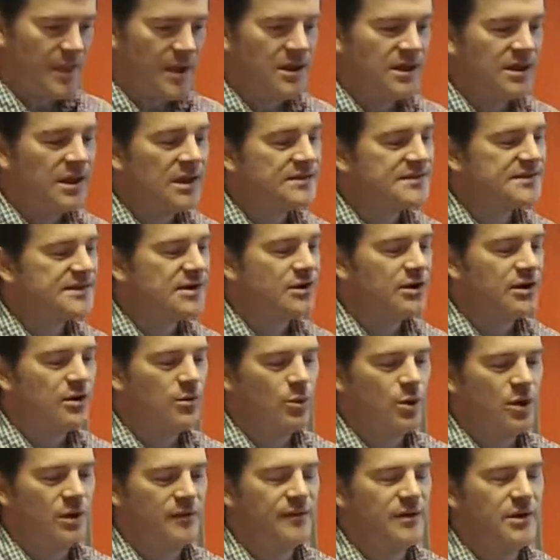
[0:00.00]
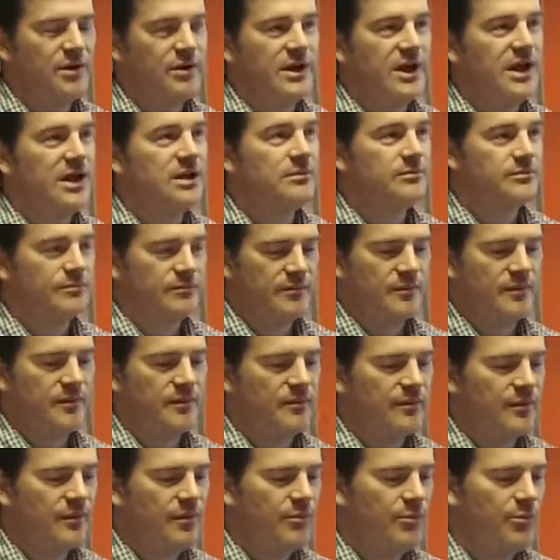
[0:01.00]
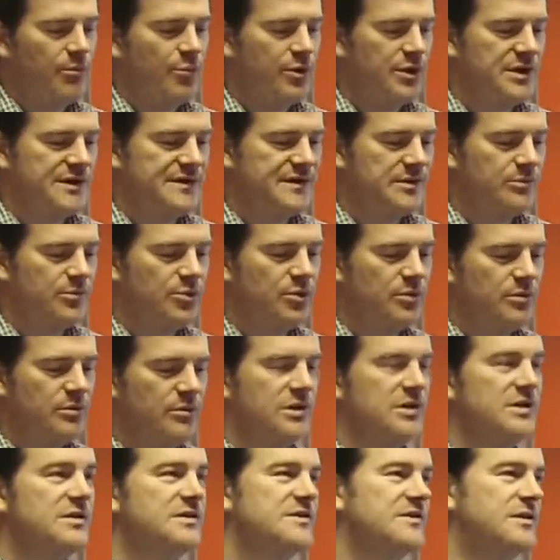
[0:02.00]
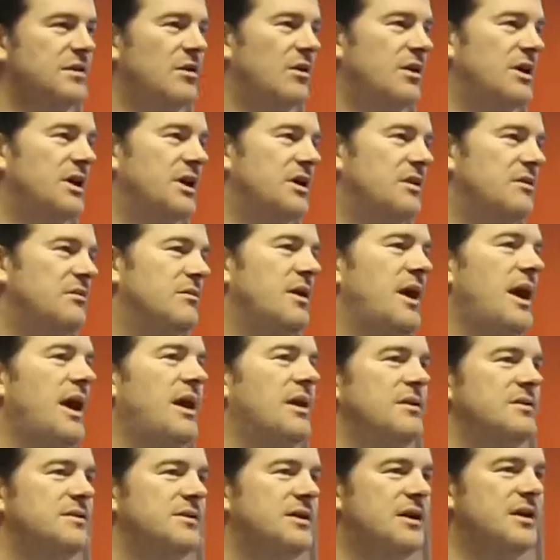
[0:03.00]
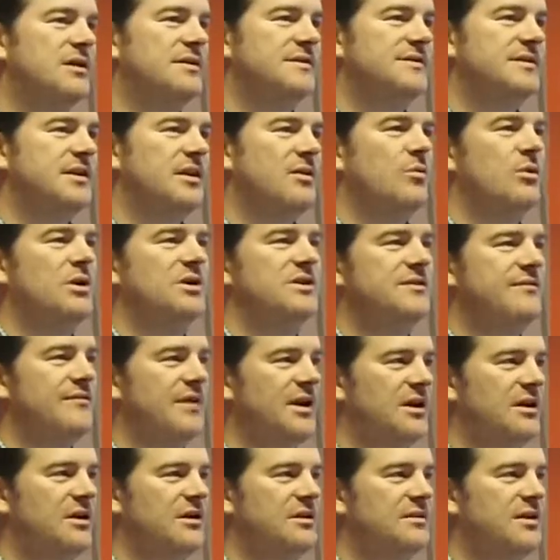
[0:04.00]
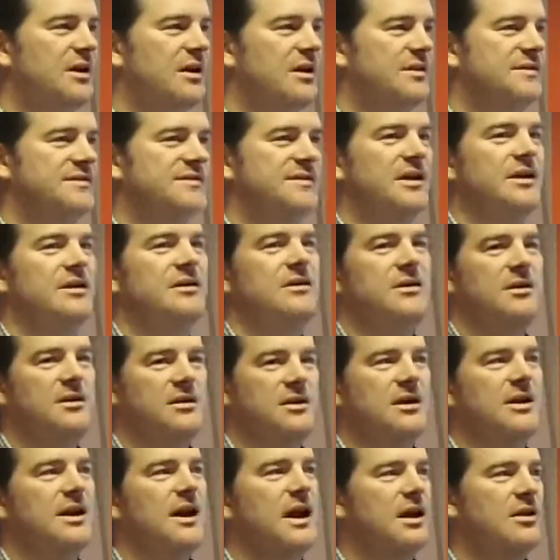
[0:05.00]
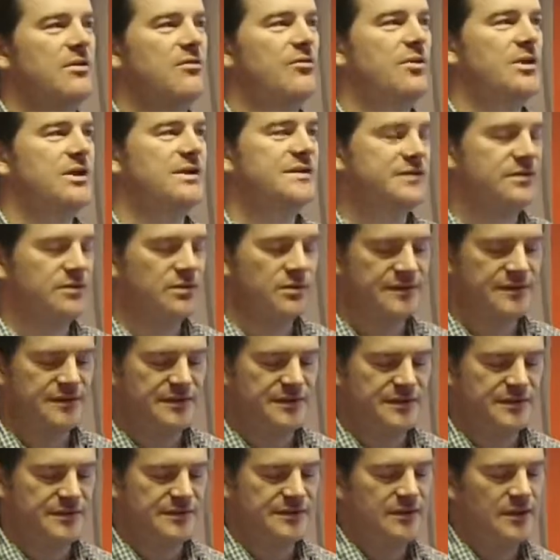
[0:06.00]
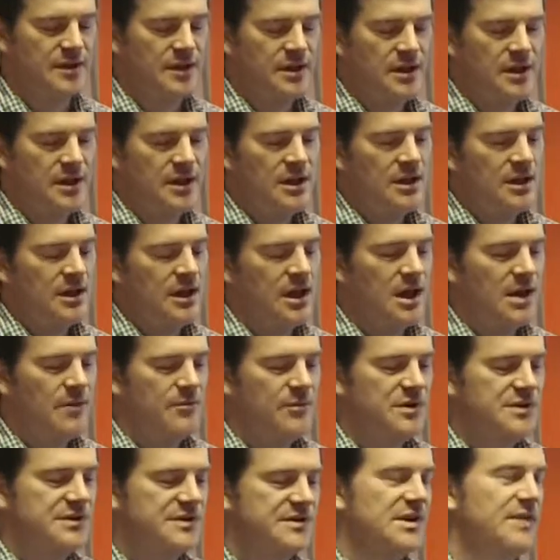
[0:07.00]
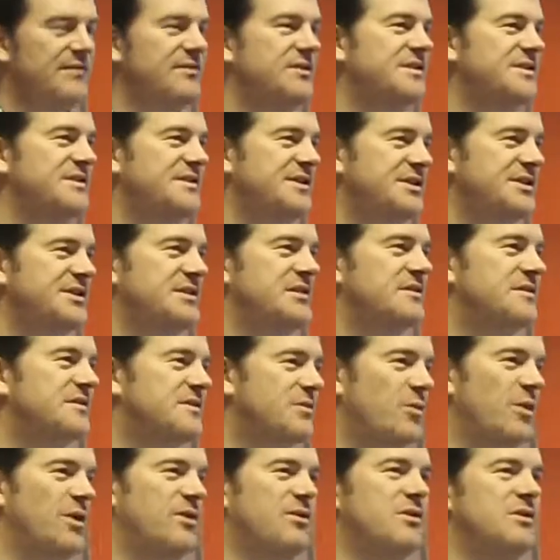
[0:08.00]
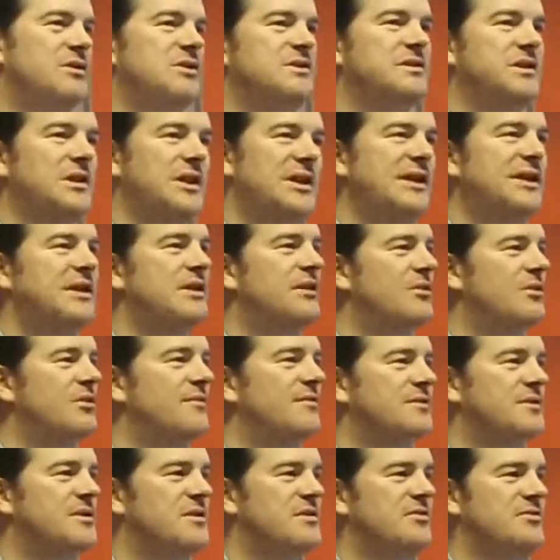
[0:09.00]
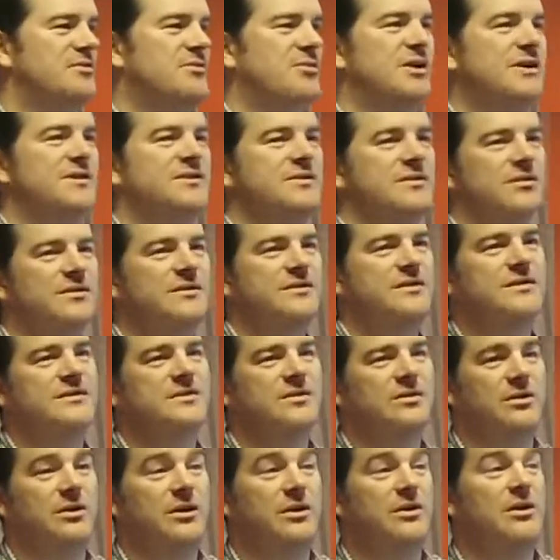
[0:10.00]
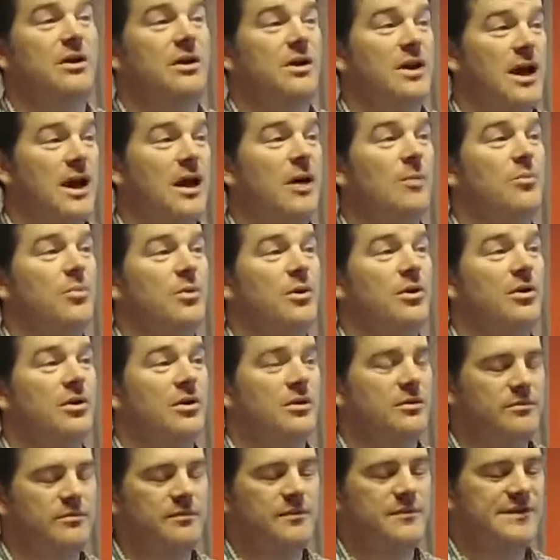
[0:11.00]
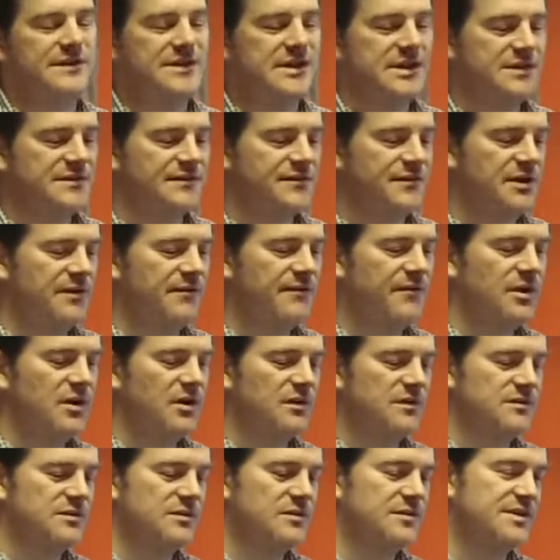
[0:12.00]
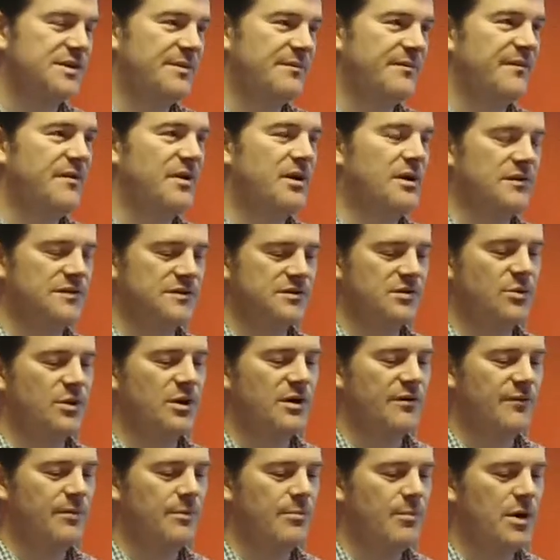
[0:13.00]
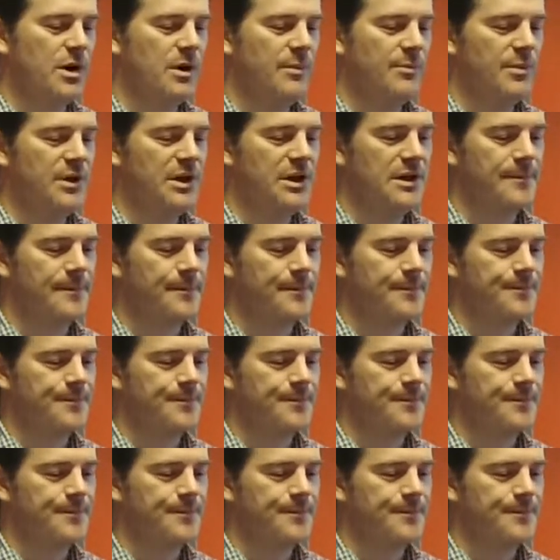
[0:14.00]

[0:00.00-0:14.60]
Custodian workflow, again, pretty simple. You just log in, add a data set. Once you've added a data set, you can then add resources. You just have a decision as to whether you're just linking off to those resources or you're going to upload CSV files or zip files or whatever it might be.